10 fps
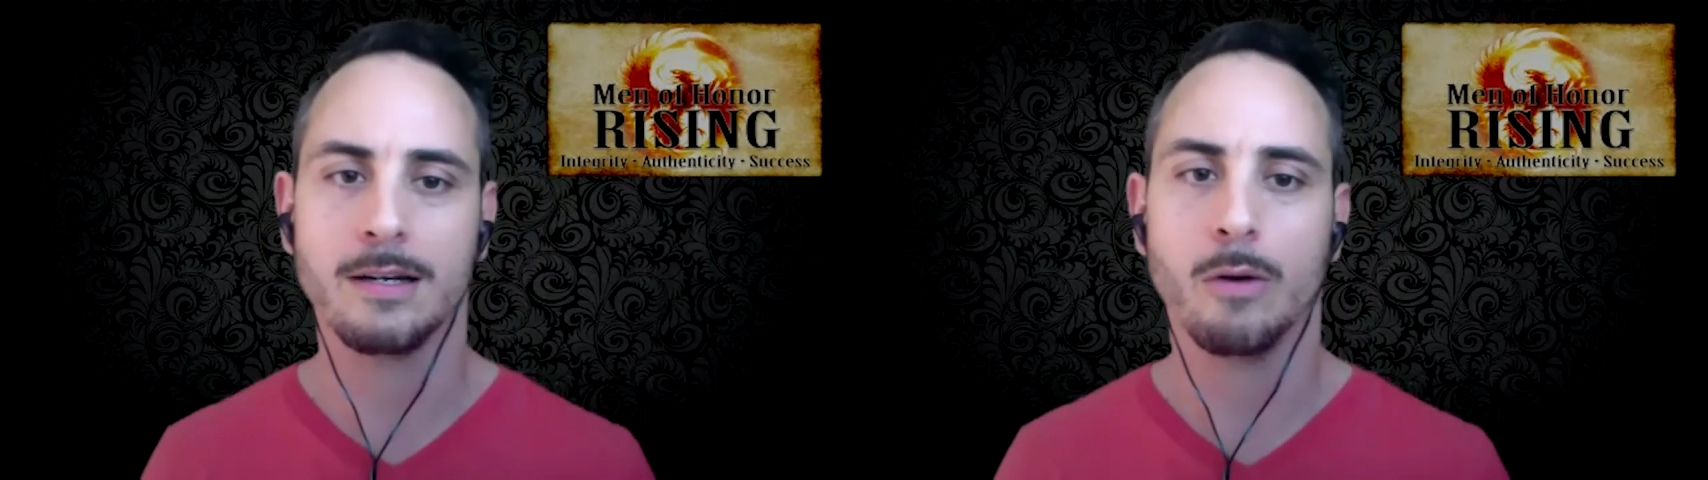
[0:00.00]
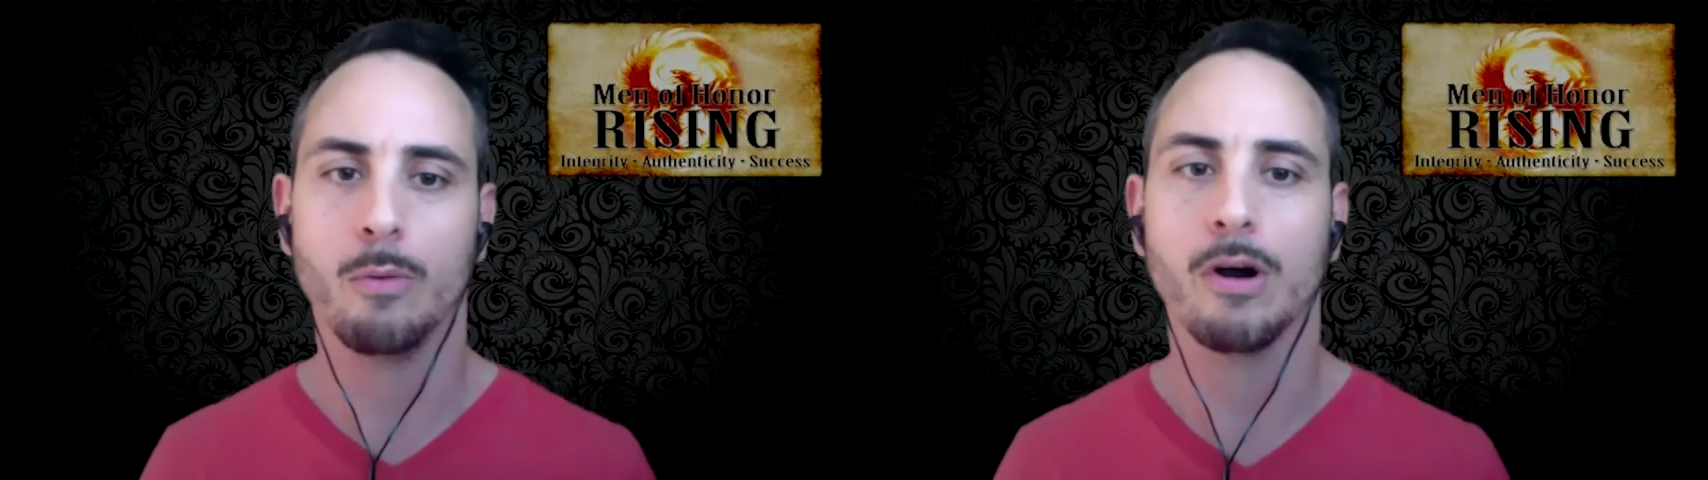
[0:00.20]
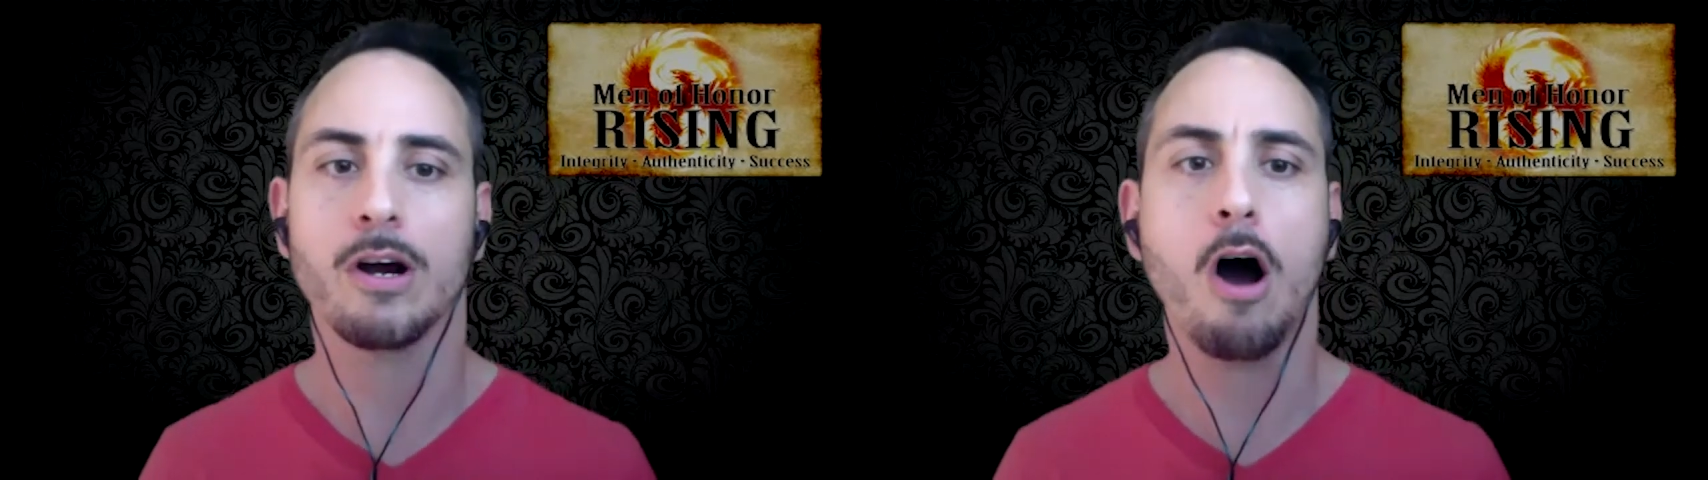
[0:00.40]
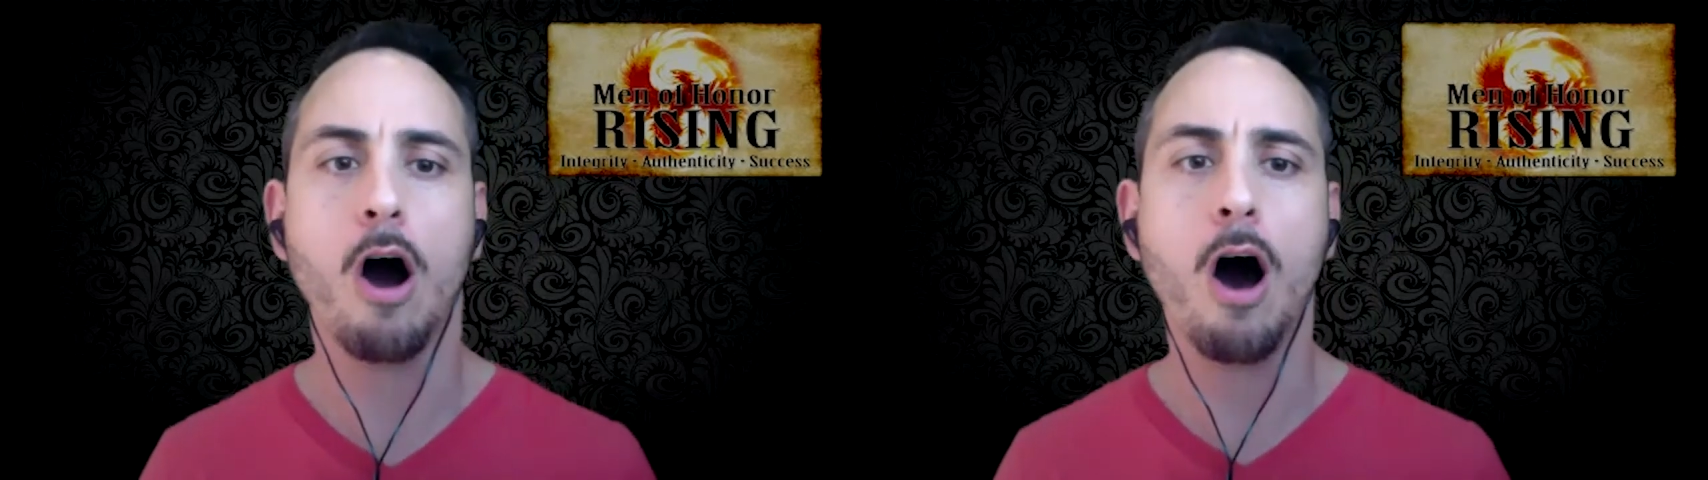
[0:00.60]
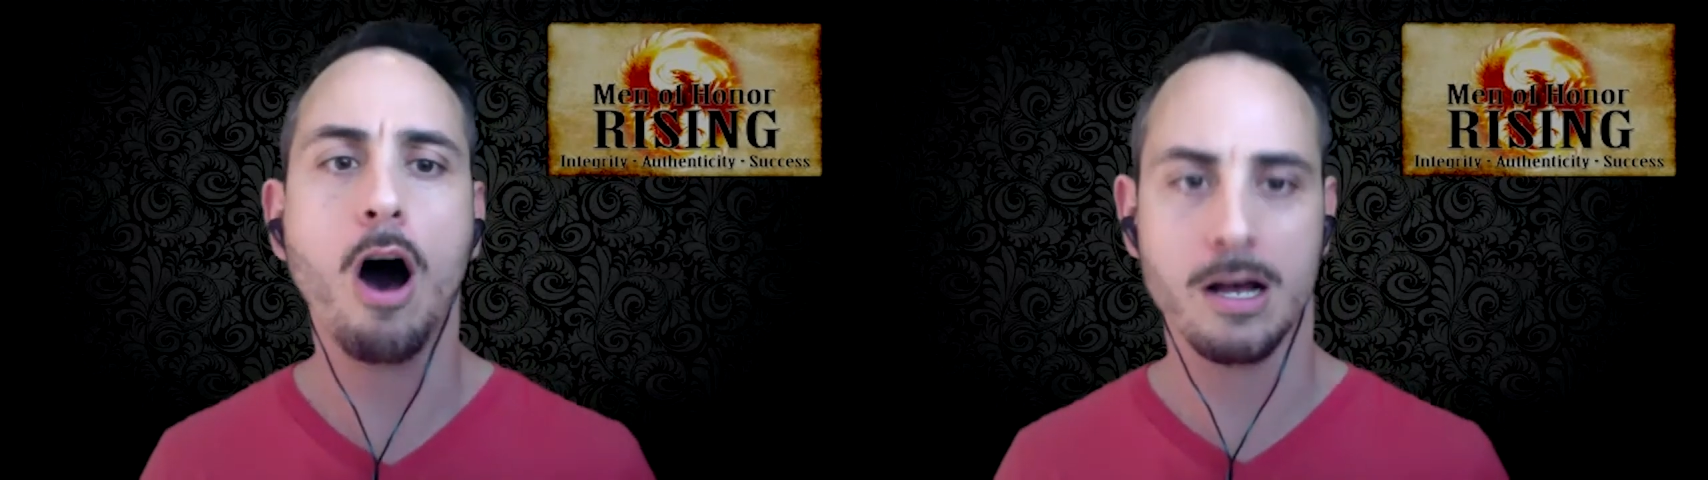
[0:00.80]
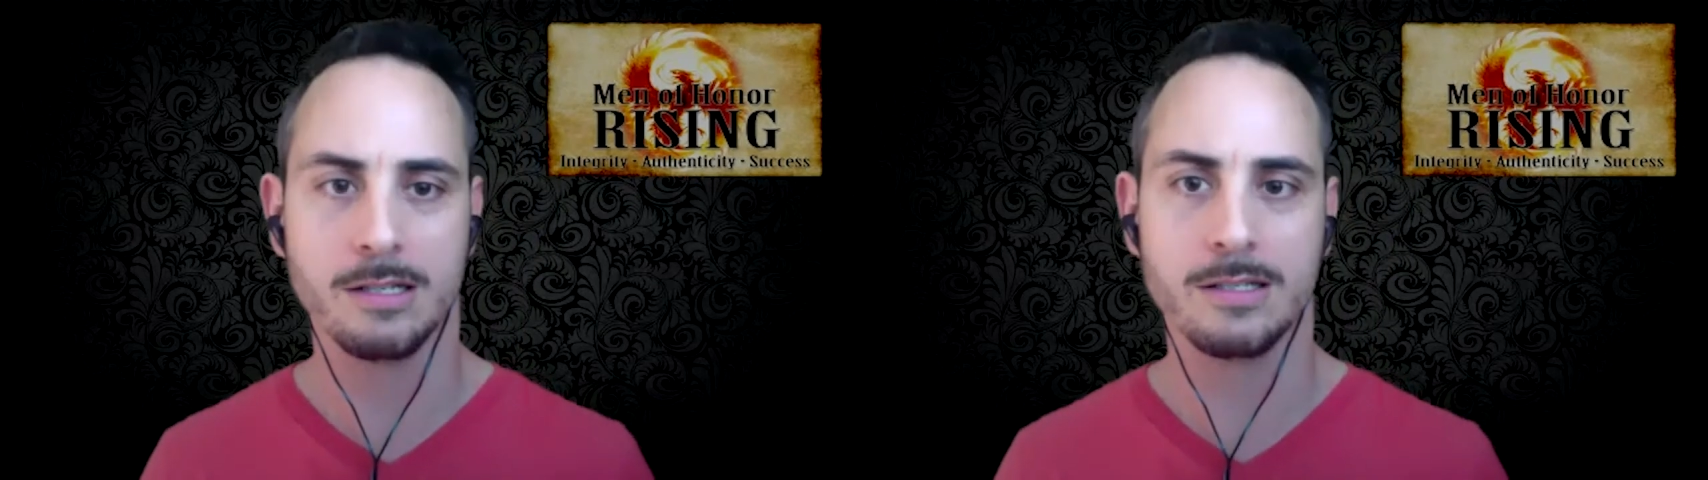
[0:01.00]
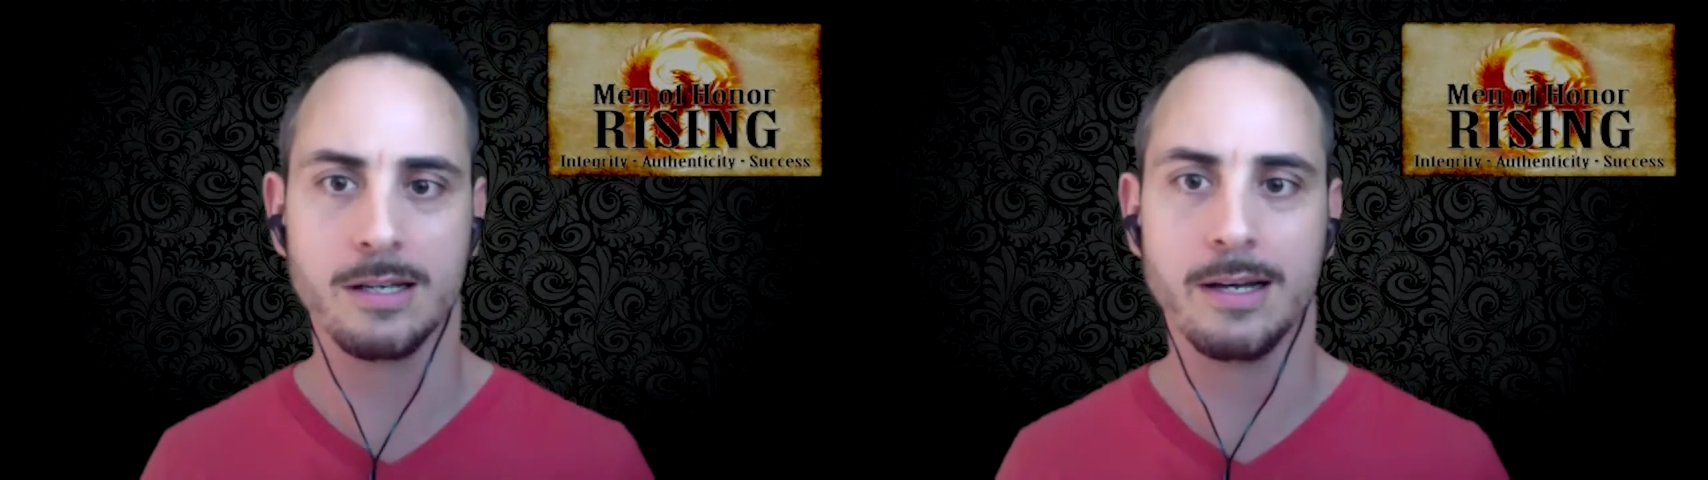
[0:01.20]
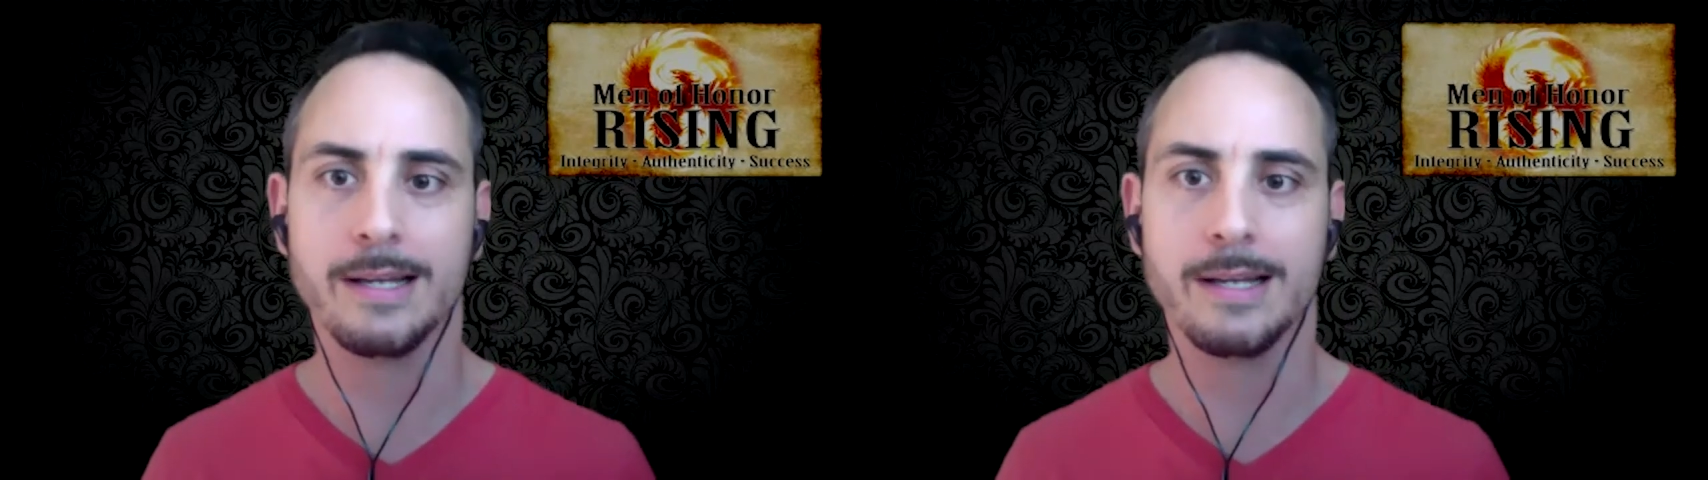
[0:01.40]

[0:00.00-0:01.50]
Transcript: We're a cause